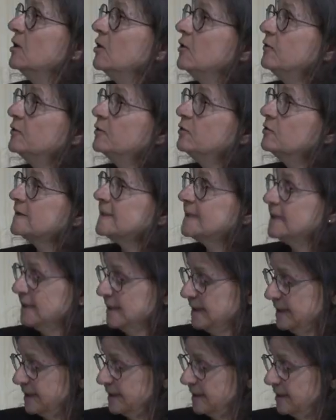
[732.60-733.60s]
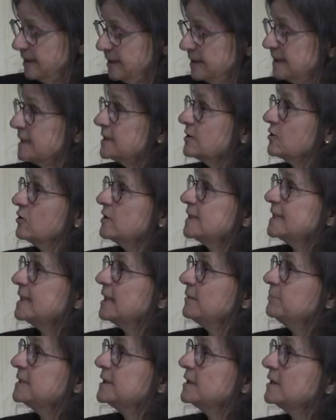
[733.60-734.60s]
Of course, this, uh, this
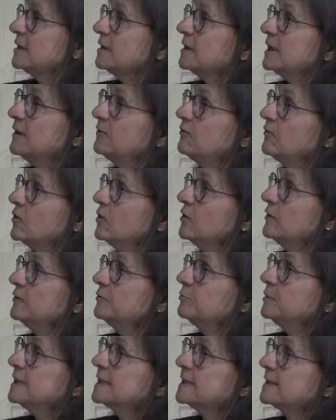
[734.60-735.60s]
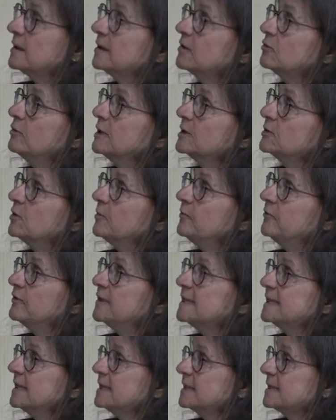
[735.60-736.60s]
concept uh, evolved with uh, quantum
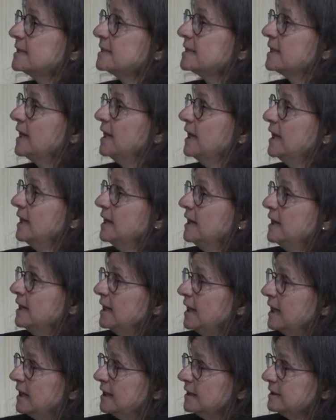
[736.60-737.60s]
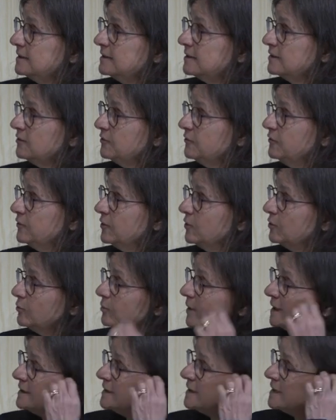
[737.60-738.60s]
physics. And uh, for
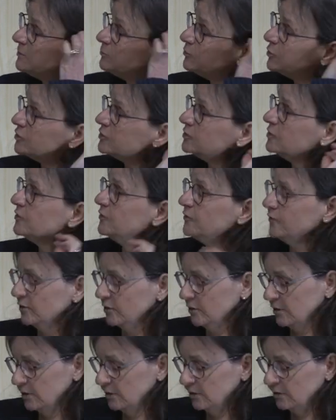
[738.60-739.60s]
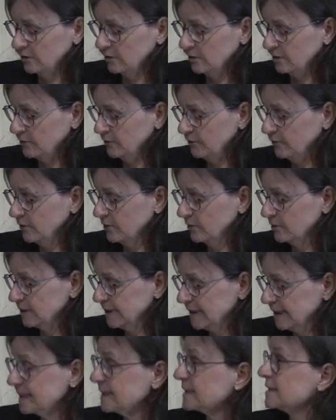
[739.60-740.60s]
what is important for, for
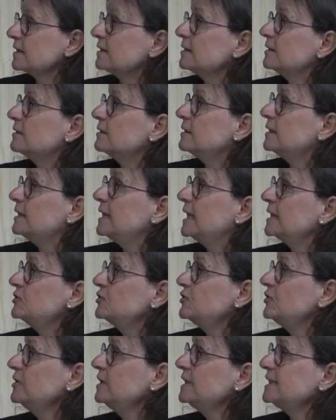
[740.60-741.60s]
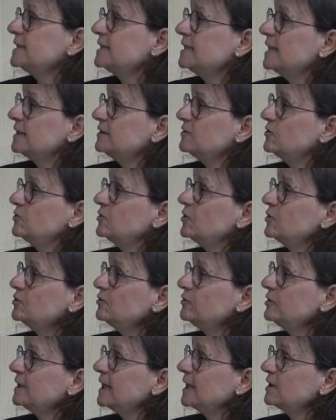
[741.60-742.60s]
this uh, lecture is that the
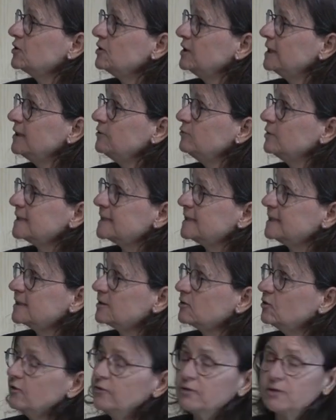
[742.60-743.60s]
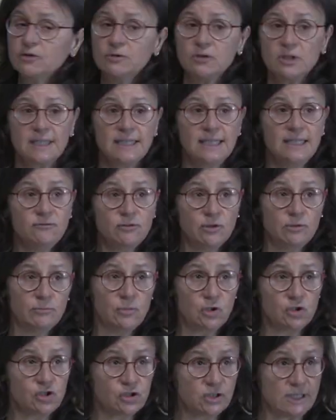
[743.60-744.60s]
neutron actually was discovered even
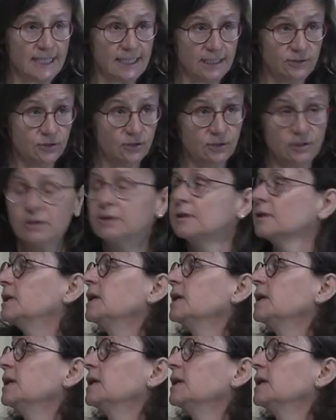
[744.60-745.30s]
much later.